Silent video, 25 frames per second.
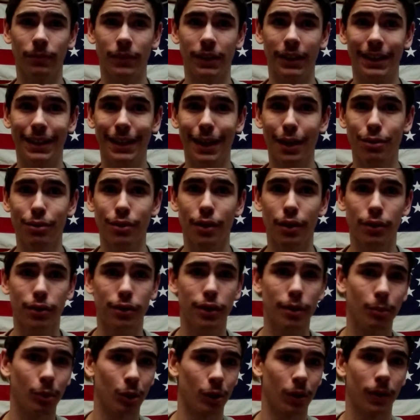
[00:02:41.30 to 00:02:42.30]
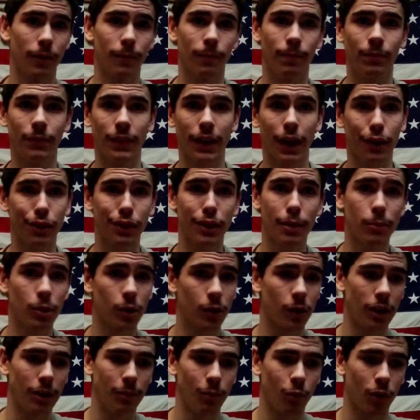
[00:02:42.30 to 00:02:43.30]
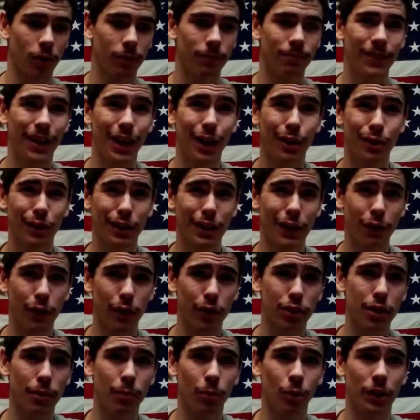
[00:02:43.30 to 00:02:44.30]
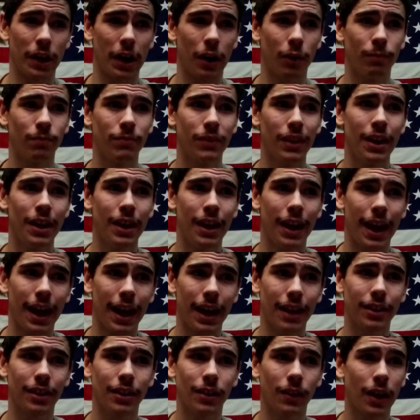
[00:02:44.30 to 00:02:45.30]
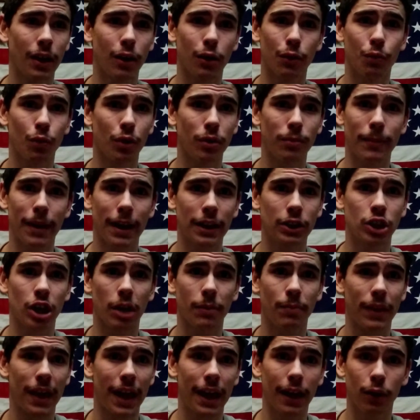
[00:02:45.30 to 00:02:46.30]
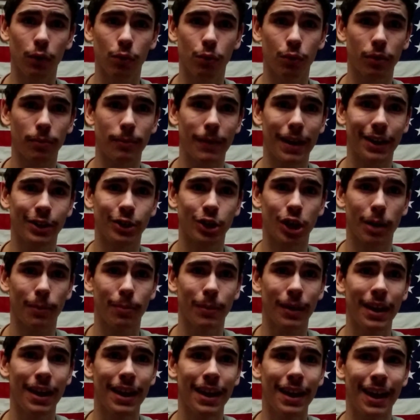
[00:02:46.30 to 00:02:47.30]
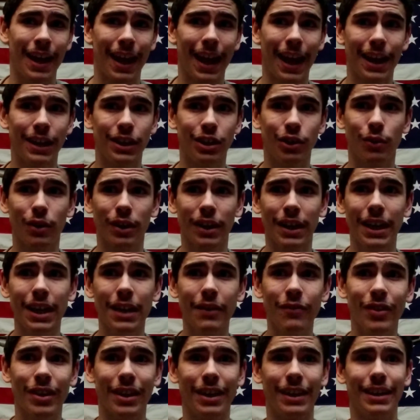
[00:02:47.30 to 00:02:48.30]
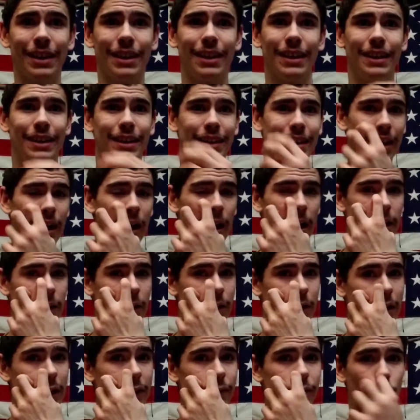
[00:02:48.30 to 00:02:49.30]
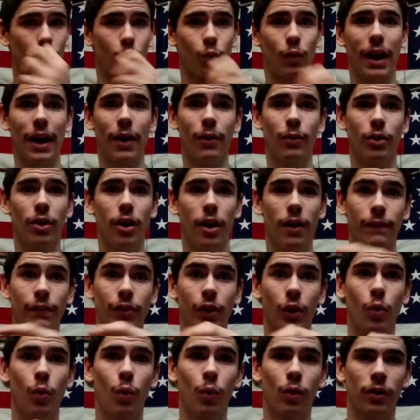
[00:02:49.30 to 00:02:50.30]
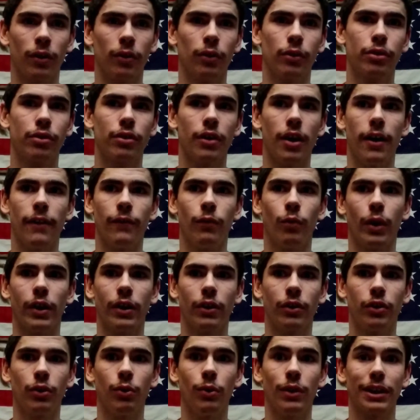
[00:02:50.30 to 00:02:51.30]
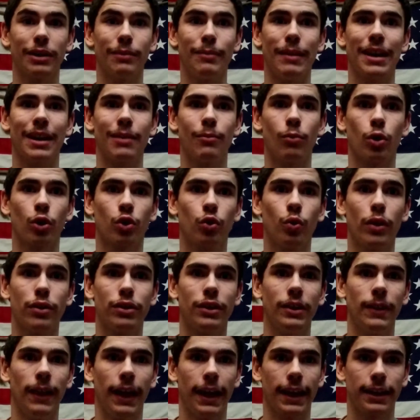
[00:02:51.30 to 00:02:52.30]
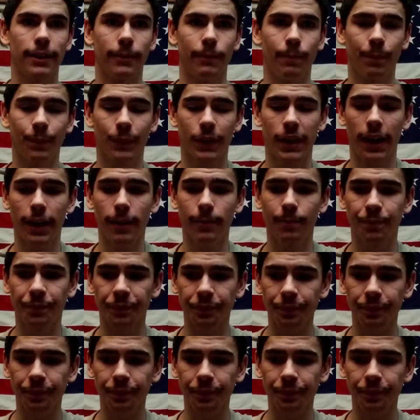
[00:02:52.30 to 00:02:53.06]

Dissimilar. Not similar anymore. It's a different symbol now. And the letters wouldn't match up, the angles wouldn't match up, and you can even round off the corners of what you're doing to make it more twisty-like, okay?